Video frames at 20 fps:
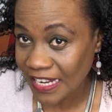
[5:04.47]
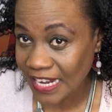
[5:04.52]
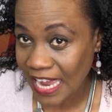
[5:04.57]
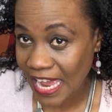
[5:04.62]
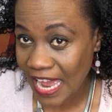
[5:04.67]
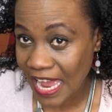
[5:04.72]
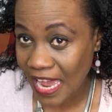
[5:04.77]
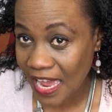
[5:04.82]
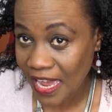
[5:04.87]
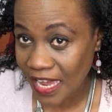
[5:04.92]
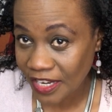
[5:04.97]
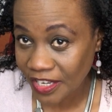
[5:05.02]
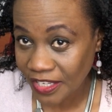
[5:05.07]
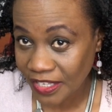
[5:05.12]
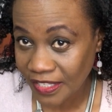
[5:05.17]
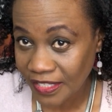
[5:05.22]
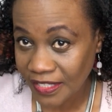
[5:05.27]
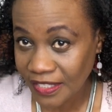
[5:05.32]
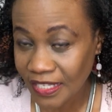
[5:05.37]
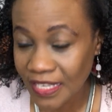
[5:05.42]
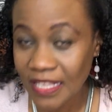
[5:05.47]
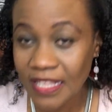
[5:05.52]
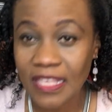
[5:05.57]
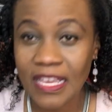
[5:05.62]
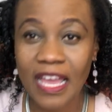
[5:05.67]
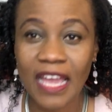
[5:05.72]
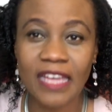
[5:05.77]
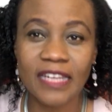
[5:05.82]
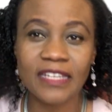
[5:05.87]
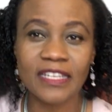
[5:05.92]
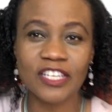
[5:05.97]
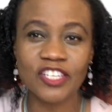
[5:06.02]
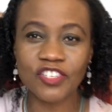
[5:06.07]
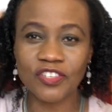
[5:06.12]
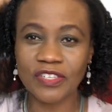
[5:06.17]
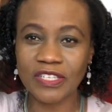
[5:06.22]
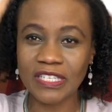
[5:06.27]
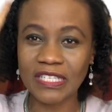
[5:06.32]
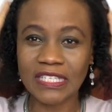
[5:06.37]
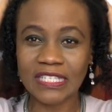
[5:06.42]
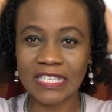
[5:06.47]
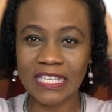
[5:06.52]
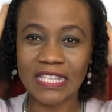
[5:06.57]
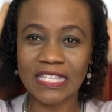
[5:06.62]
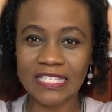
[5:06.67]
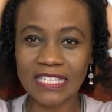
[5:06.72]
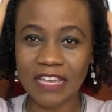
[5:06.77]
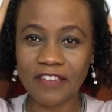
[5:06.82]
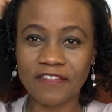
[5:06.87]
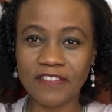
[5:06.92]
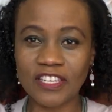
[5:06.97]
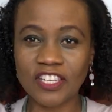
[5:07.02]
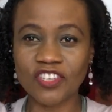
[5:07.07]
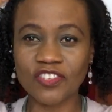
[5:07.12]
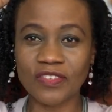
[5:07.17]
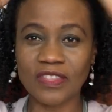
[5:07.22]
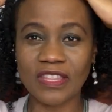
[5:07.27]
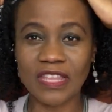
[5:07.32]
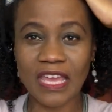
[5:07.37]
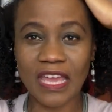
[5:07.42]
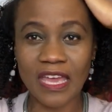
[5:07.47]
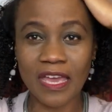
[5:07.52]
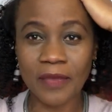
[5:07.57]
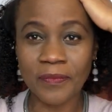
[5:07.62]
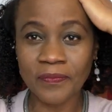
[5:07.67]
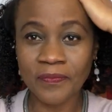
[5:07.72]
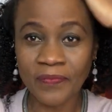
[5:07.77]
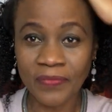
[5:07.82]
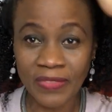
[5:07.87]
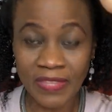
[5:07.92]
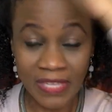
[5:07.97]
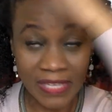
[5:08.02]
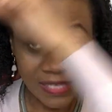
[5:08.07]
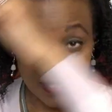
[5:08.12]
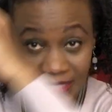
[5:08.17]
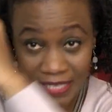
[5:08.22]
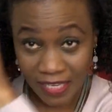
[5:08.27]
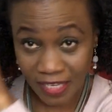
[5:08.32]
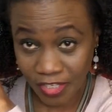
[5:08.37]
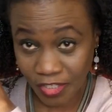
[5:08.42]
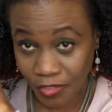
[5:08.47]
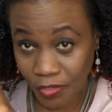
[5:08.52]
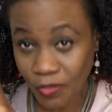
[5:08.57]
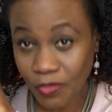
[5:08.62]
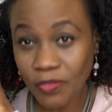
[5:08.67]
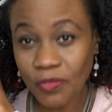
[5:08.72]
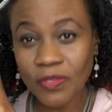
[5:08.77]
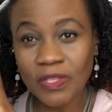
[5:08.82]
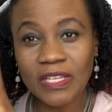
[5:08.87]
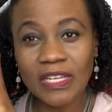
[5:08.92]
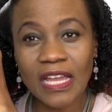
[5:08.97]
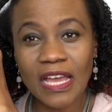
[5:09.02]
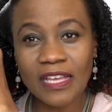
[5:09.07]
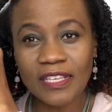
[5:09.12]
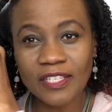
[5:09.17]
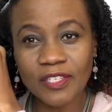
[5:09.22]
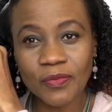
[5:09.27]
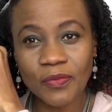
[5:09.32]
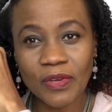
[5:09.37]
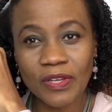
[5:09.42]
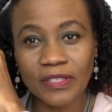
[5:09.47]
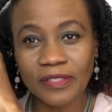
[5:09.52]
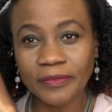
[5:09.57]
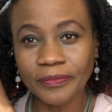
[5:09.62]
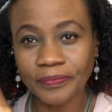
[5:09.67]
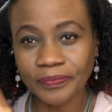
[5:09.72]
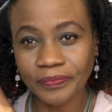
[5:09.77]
hair, and you can see the hydration, you can see the definition there. So I'm going to undo the last one,